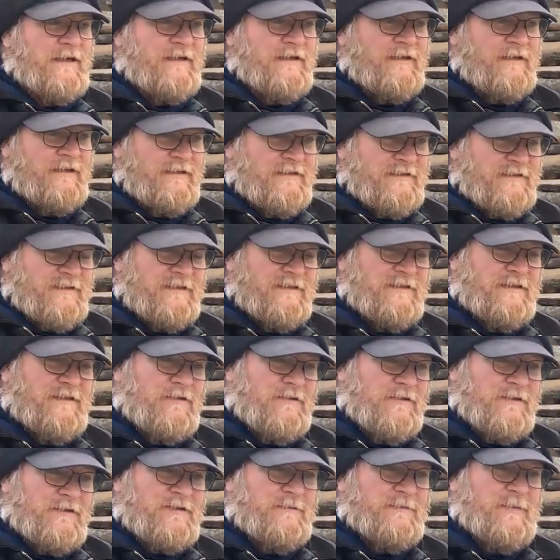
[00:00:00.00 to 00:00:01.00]
It is a
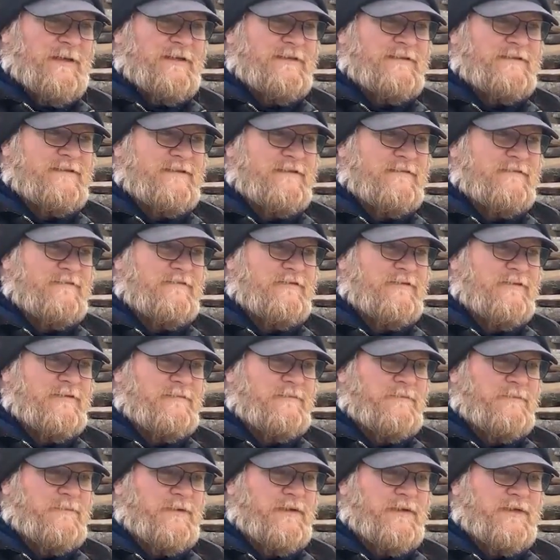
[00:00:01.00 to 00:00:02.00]
little expensive,
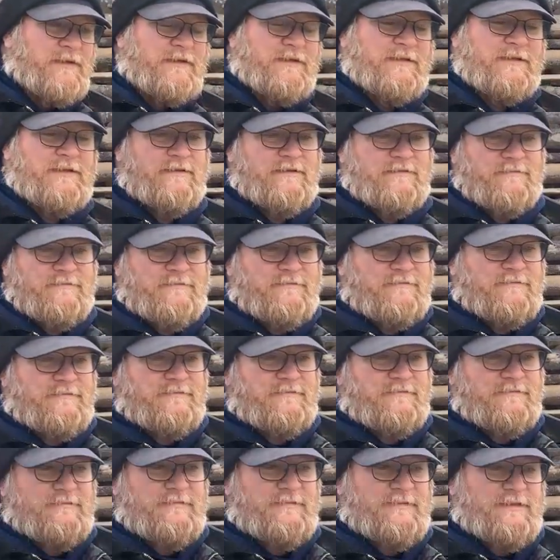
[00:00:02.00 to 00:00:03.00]
but
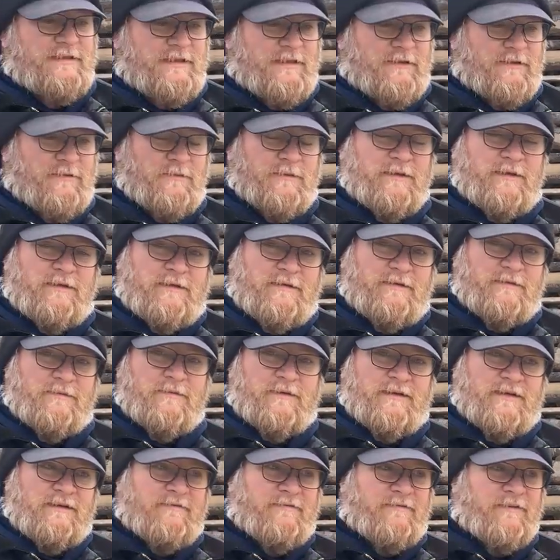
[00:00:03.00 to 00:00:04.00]
you know, we
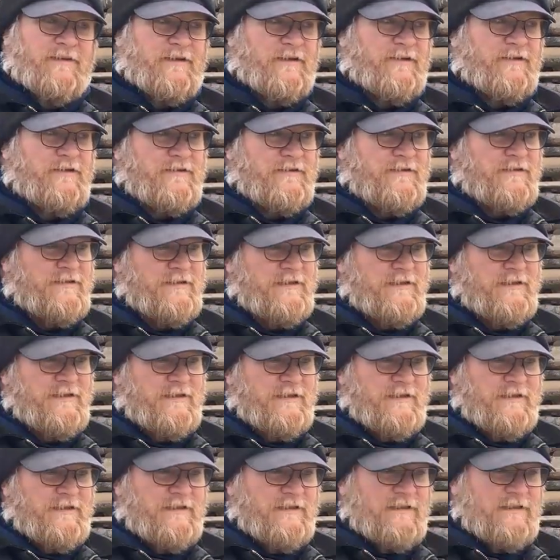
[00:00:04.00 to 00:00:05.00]
figured
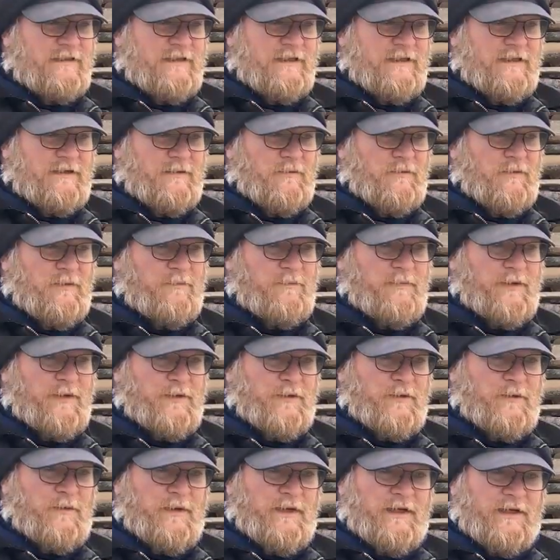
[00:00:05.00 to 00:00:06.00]
what
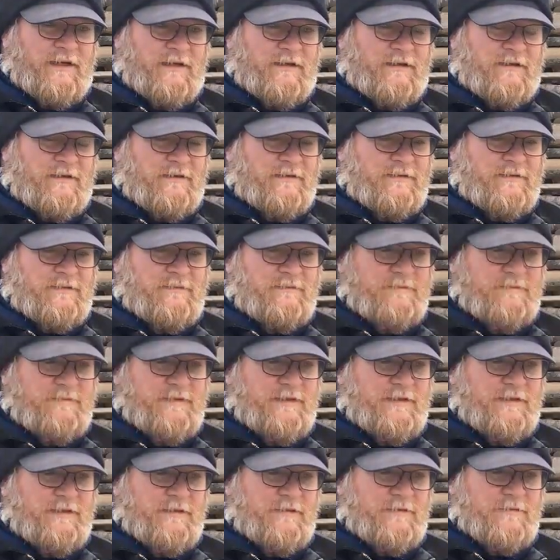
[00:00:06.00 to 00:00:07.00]
better way to,
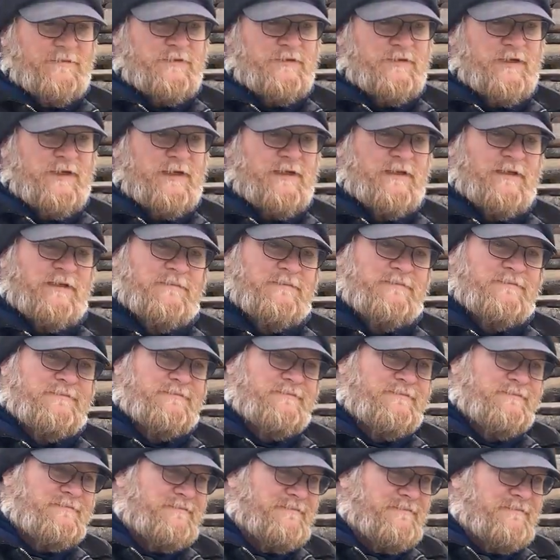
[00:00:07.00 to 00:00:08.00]
you know, try to
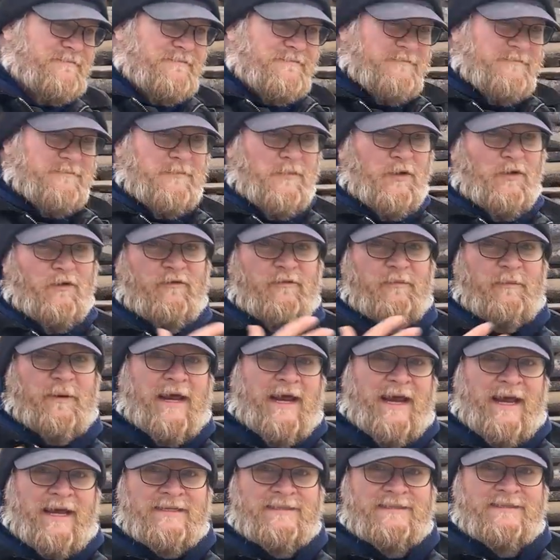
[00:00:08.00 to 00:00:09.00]
move
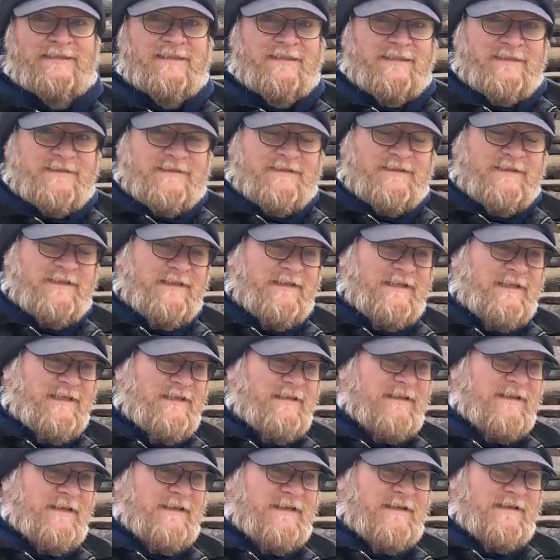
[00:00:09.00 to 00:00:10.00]
past this
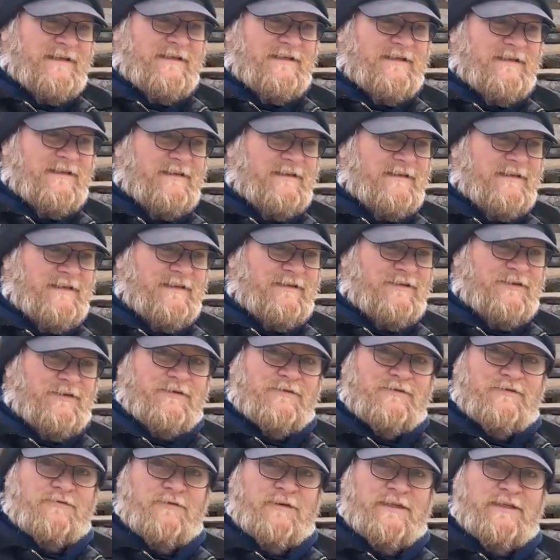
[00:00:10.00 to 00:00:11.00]
and get
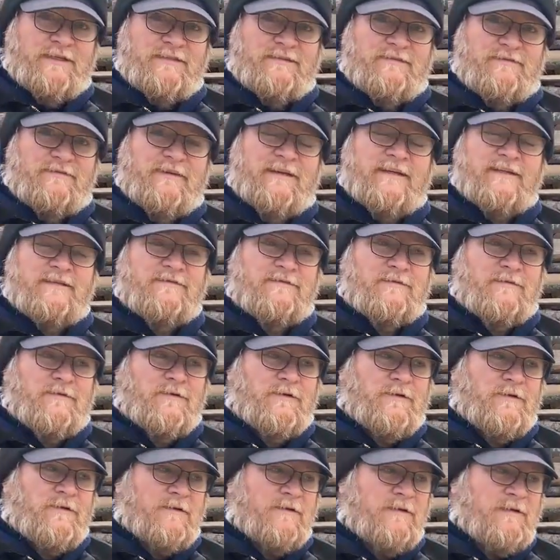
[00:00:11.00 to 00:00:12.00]
those rings fixed for
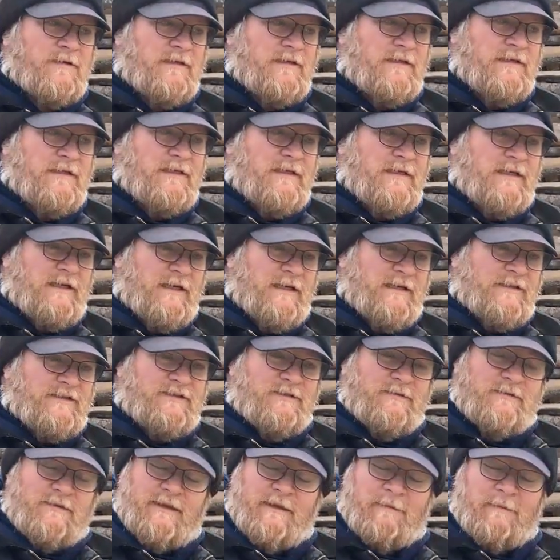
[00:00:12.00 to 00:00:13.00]
her.
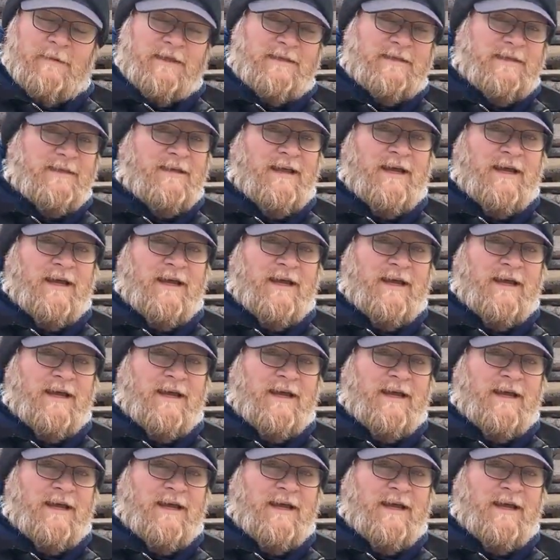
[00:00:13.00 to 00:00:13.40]
They meant a